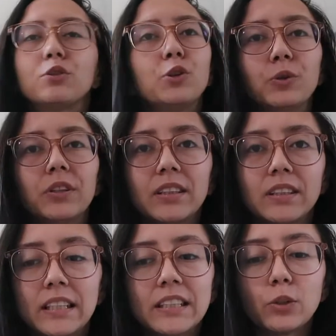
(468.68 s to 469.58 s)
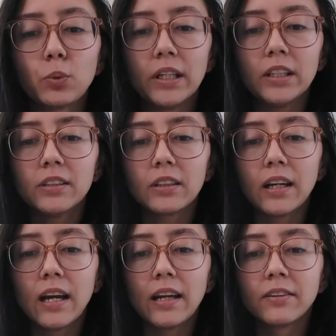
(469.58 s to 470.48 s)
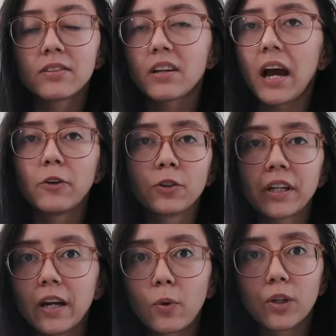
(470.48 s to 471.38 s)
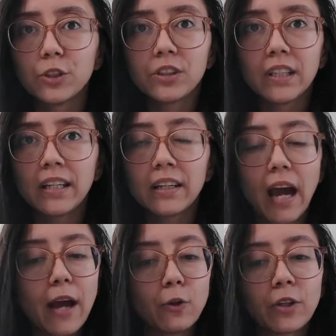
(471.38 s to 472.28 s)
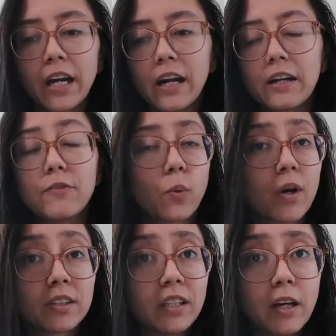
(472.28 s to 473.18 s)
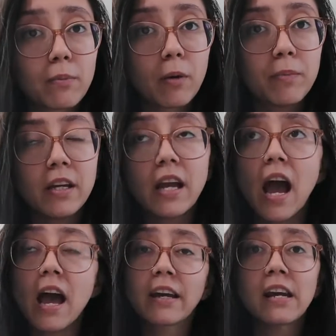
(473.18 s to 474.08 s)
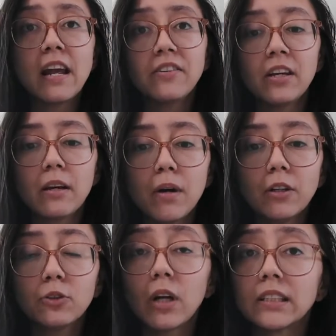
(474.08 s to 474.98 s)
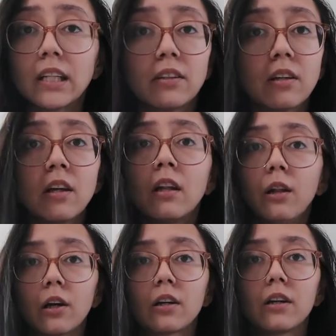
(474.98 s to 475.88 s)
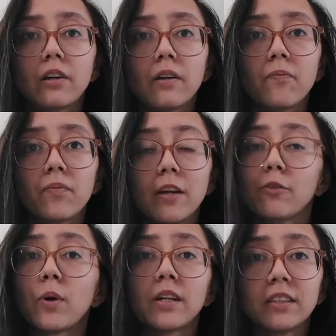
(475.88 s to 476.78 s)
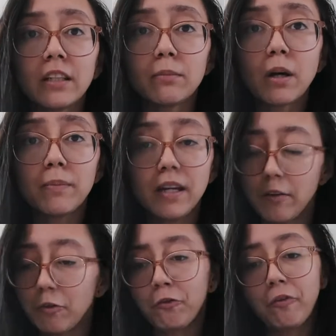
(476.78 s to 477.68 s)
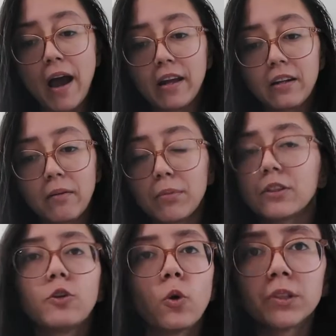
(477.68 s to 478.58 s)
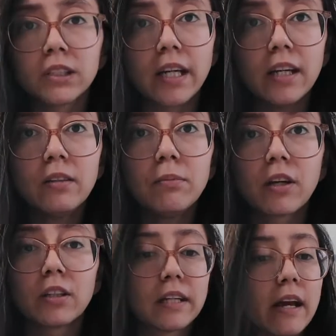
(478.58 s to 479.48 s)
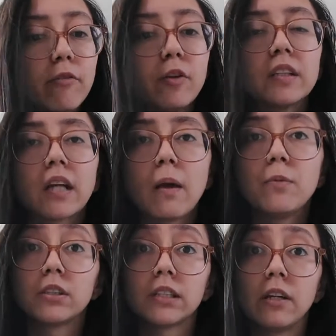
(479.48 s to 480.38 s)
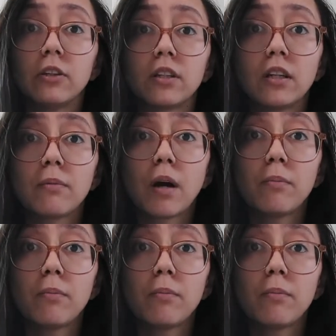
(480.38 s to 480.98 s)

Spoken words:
dude, this is weird and I don't care what you think. I don't care if you want to think about me. Yeah, can I think about you? I said, look, if you want to think about me, fine, but don't say it, because every time you say you think about